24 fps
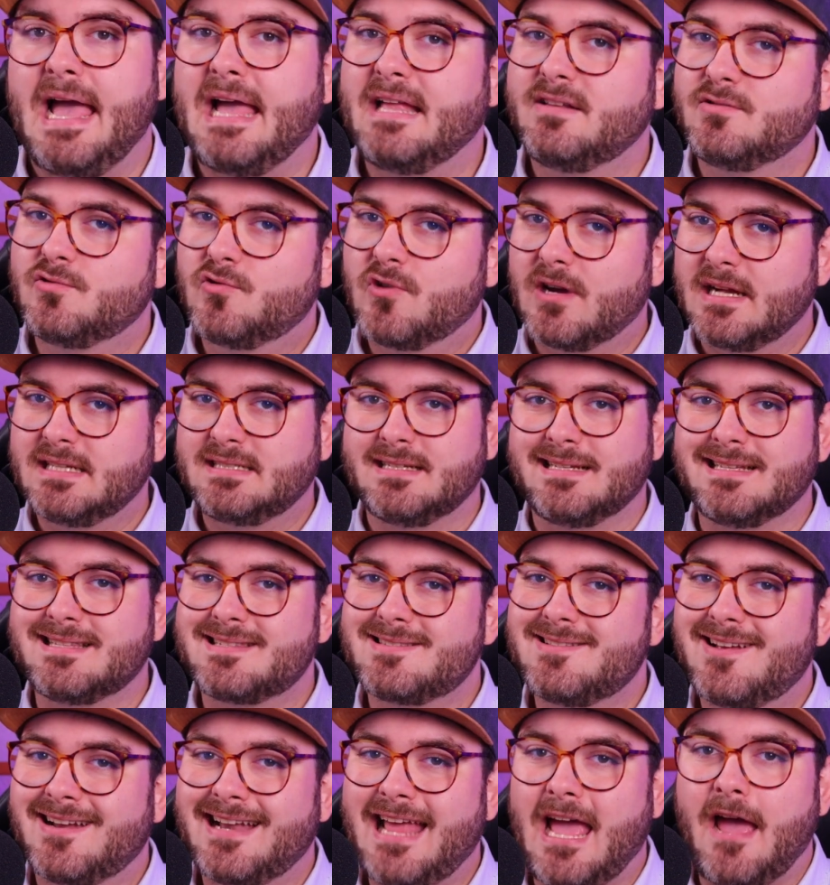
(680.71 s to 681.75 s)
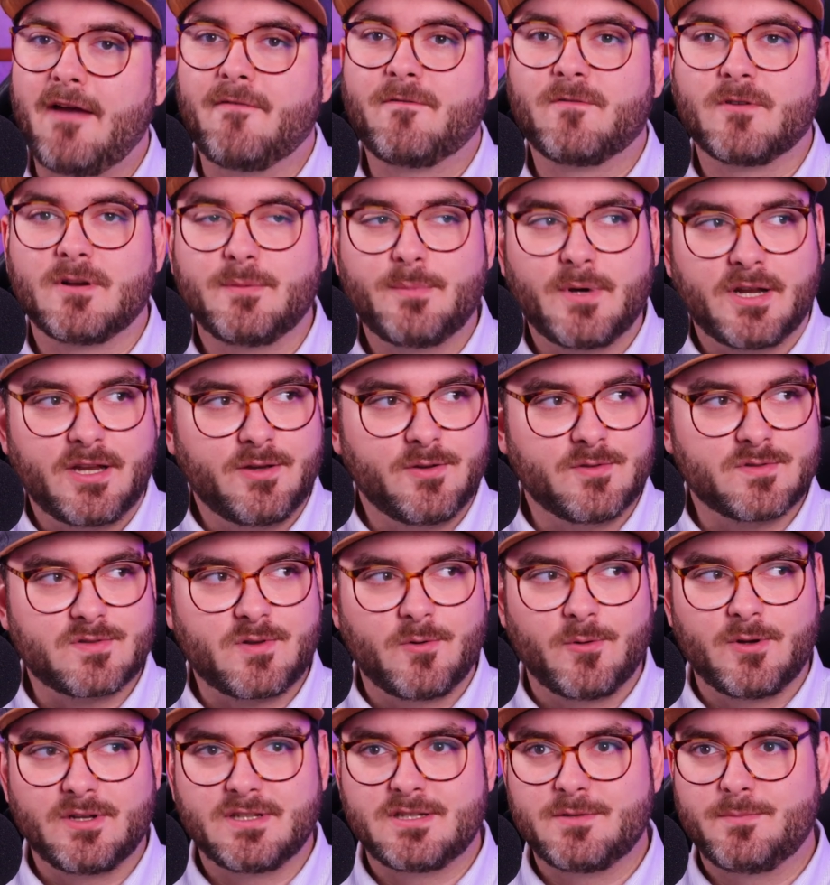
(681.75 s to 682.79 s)
And granted, it's not everybody who's
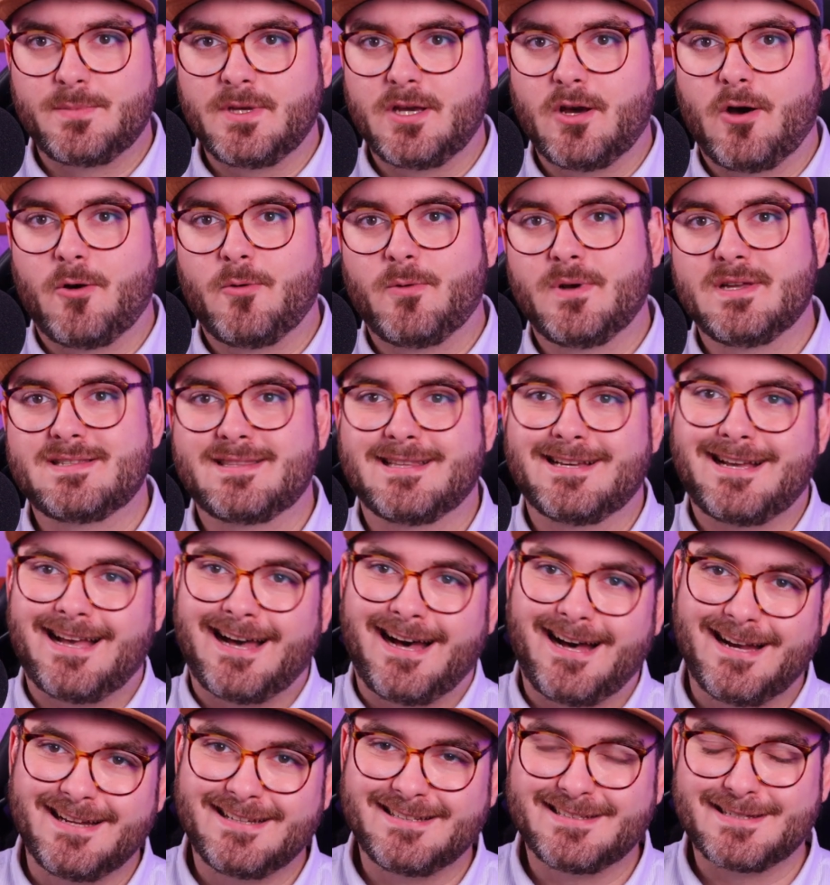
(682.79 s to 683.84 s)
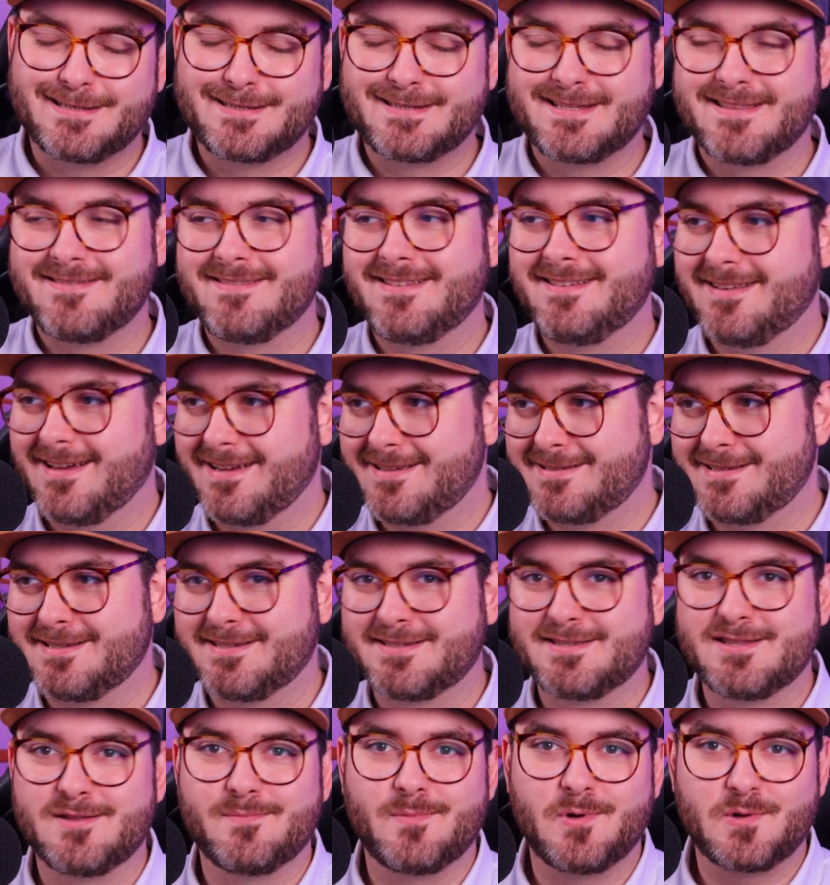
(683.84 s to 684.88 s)
going to be always the kindest and the
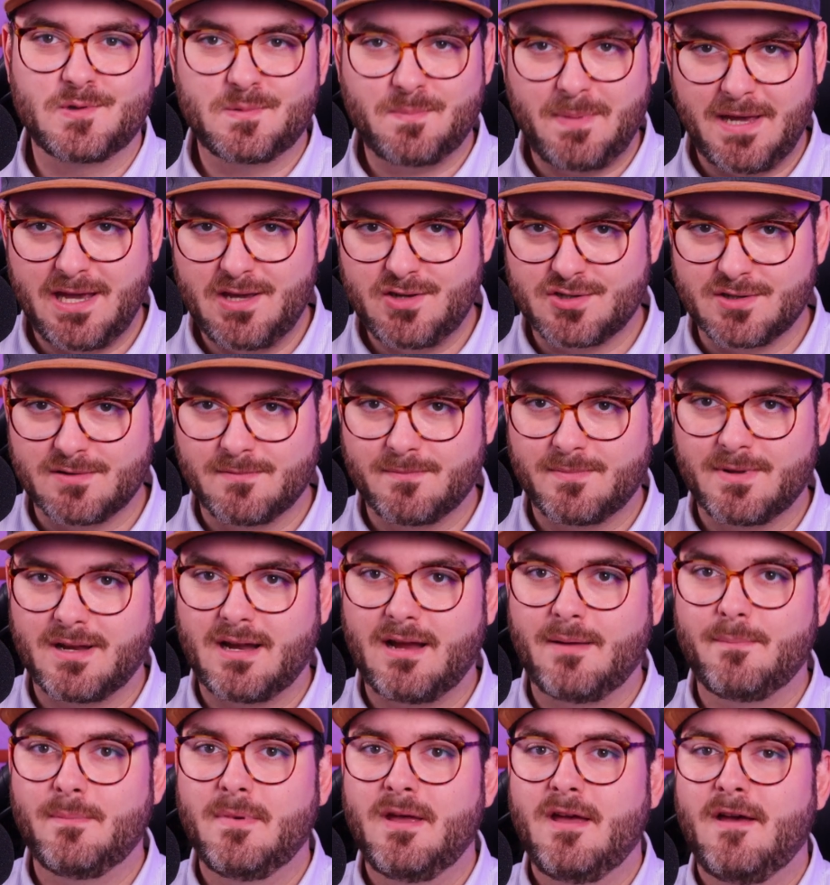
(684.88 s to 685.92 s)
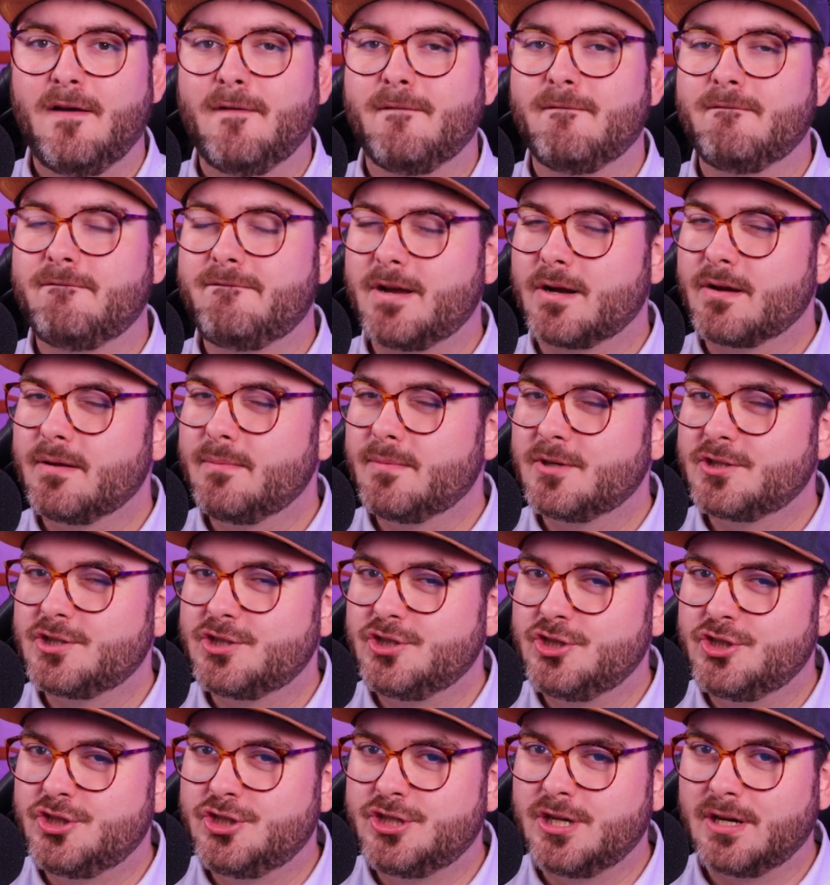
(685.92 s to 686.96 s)
nicest and the most patient, but I'm very
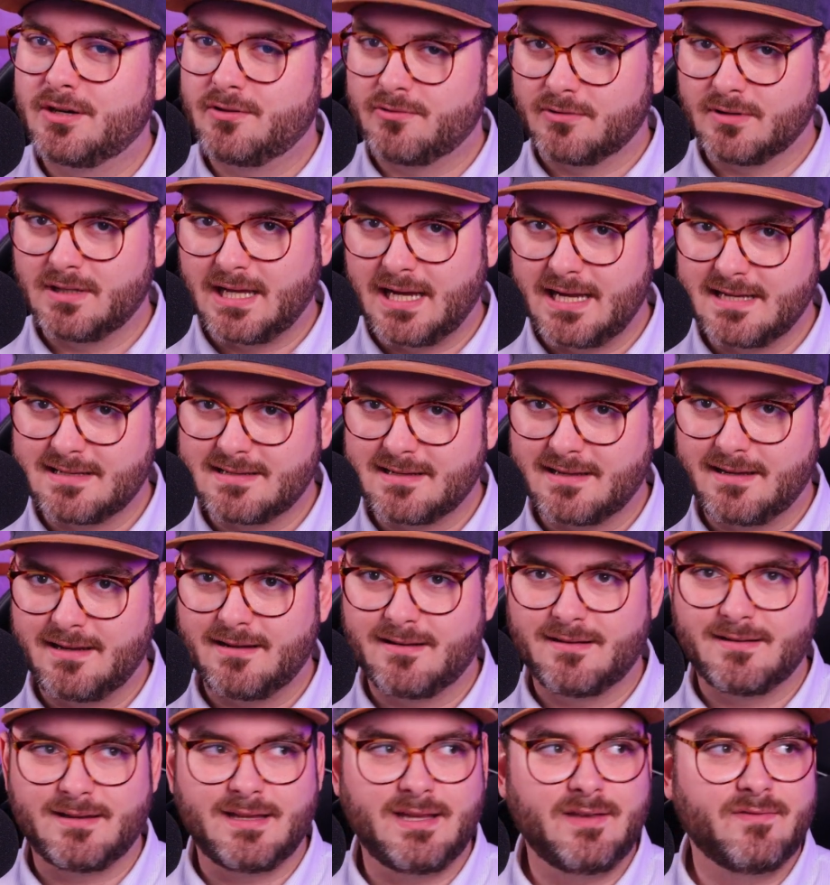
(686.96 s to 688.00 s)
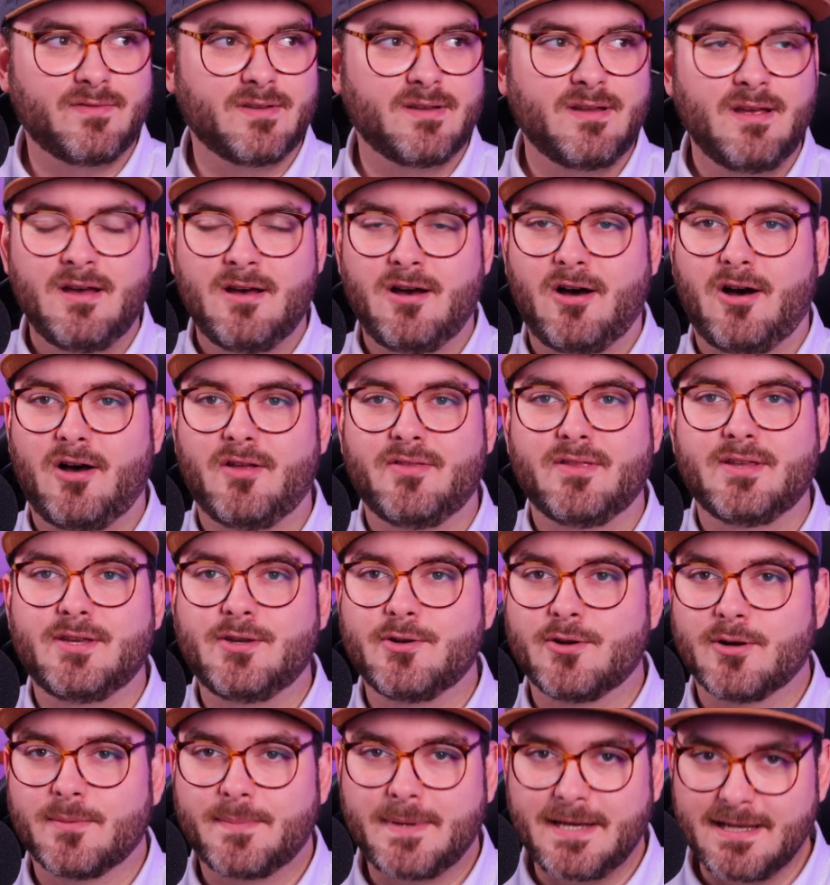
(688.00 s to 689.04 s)
much generalizing here. And even on the
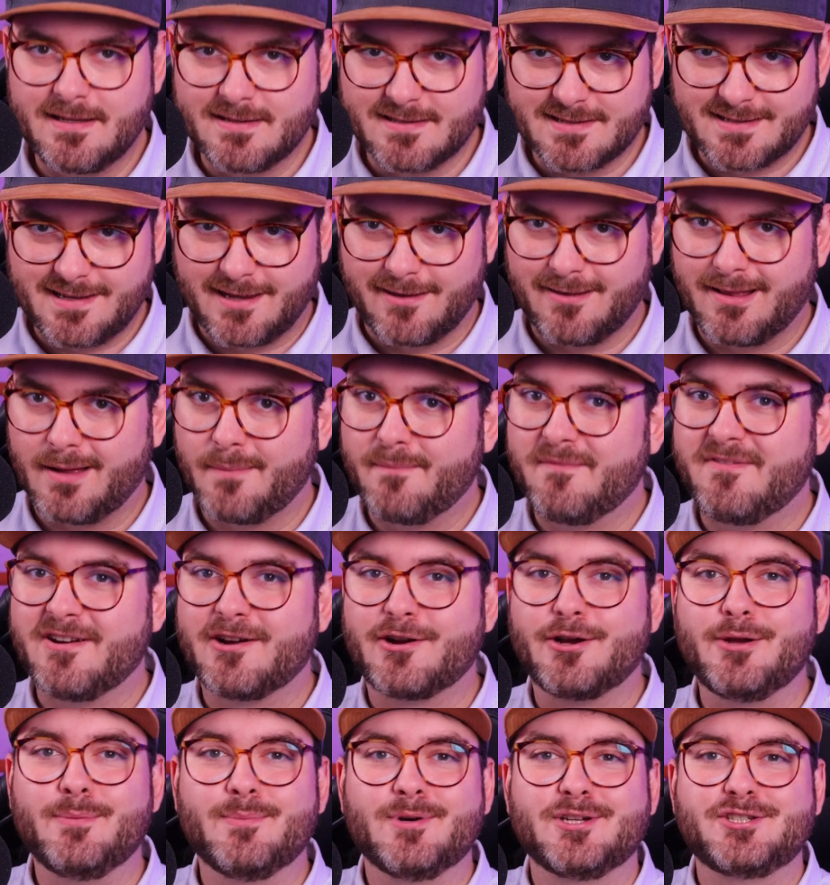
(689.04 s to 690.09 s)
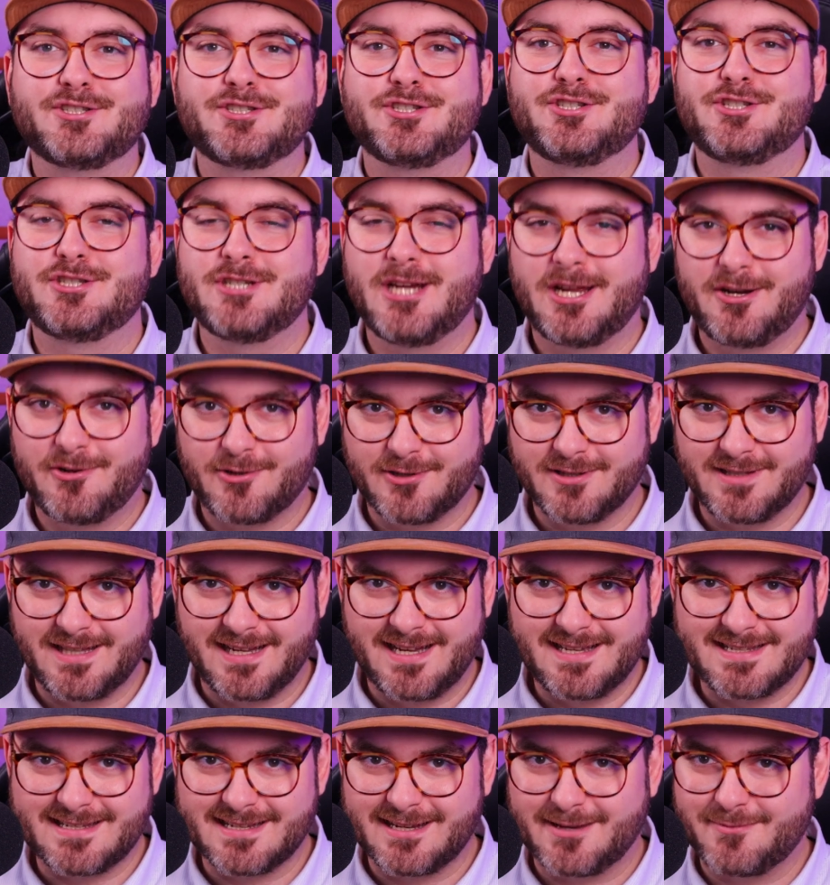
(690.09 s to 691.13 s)
European scale, I'm very much
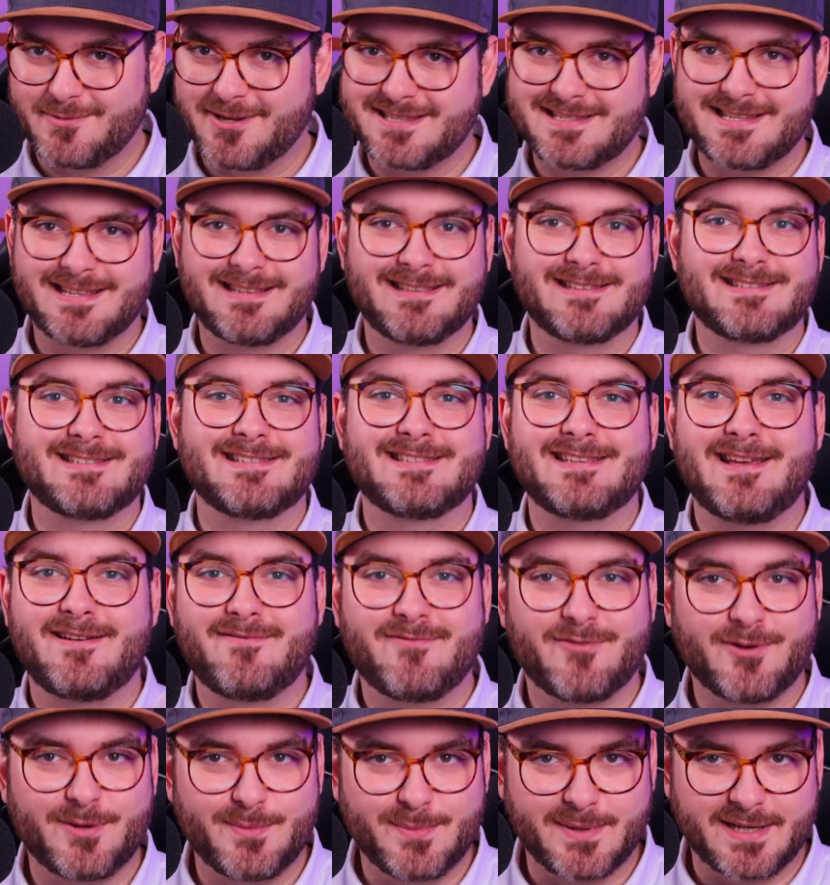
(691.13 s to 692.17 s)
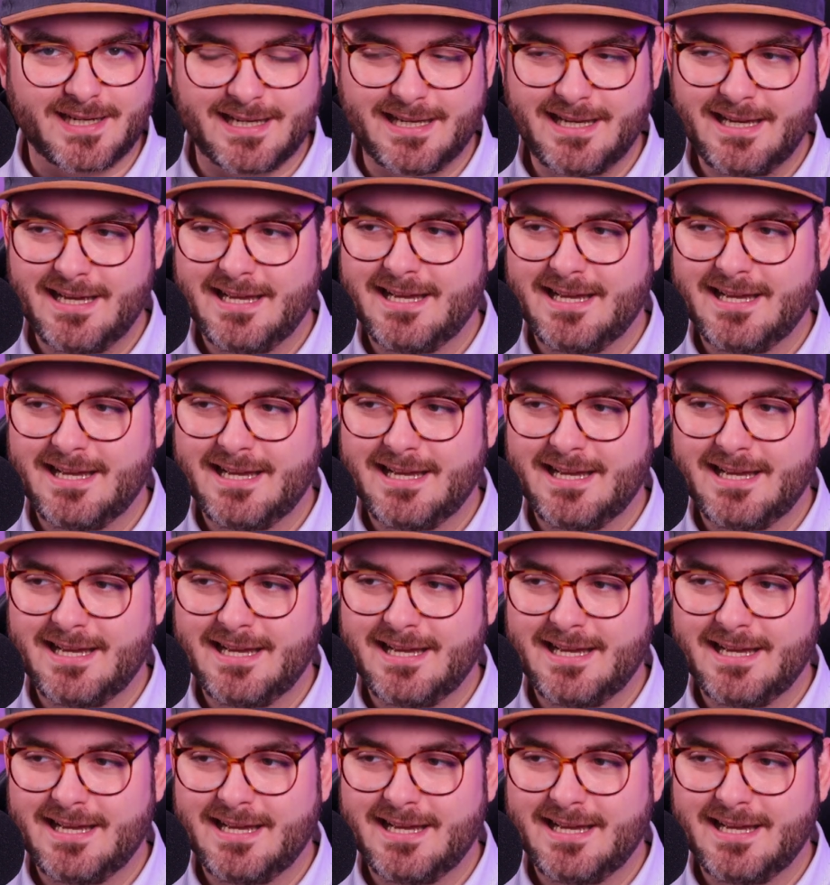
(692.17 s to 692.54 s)
generalizing. I'm not saying this is everybody,